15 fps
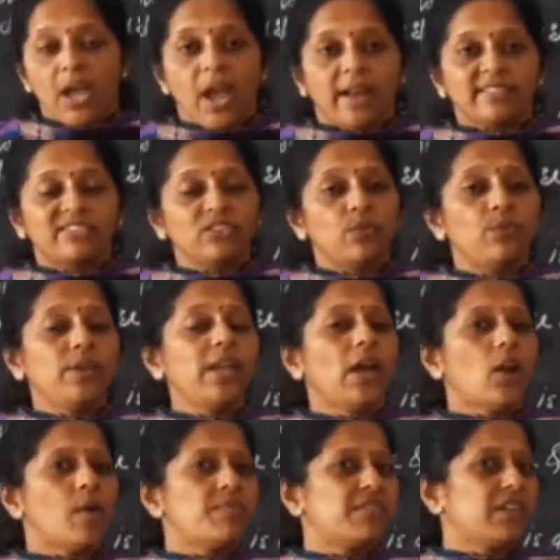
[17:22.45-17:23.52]
and so we
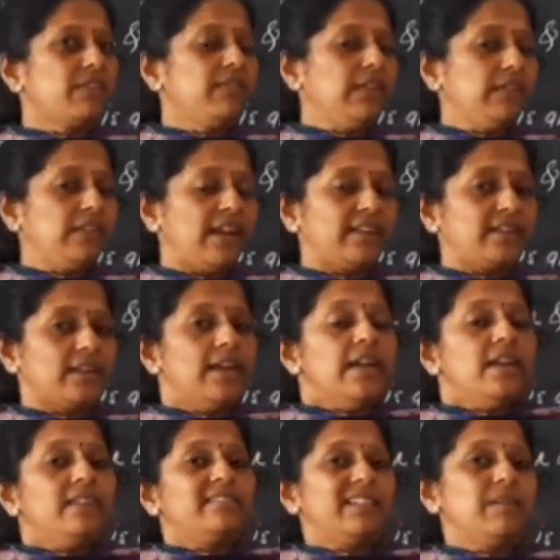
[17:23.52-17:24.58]
are observing
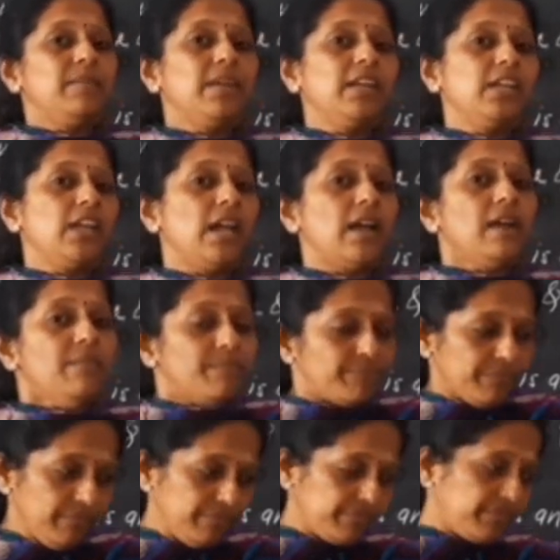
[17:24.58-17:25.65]
that in some
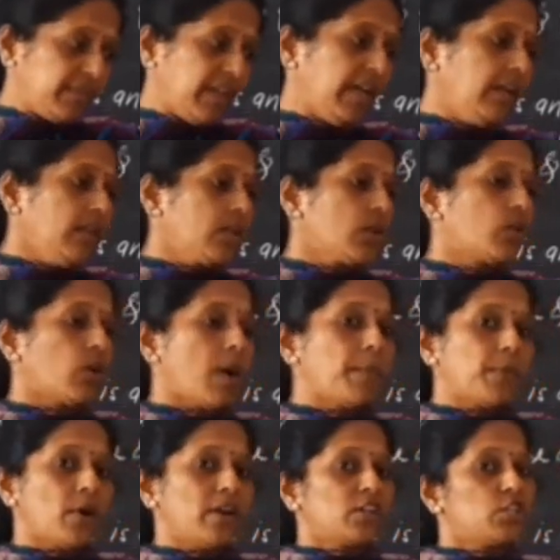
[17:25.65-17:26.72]
area there is a crop
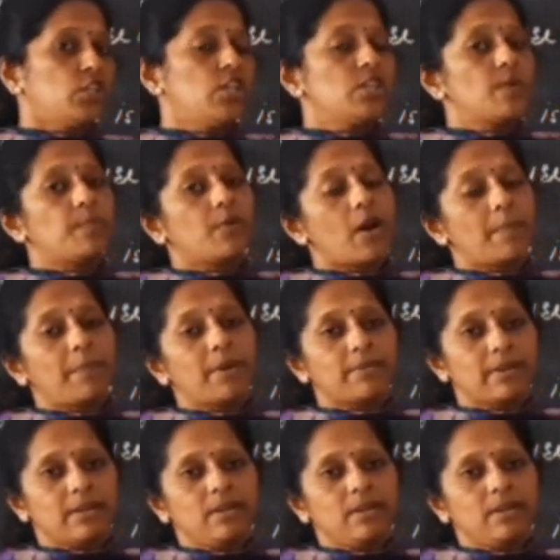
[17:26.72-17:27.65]
production is a proper one,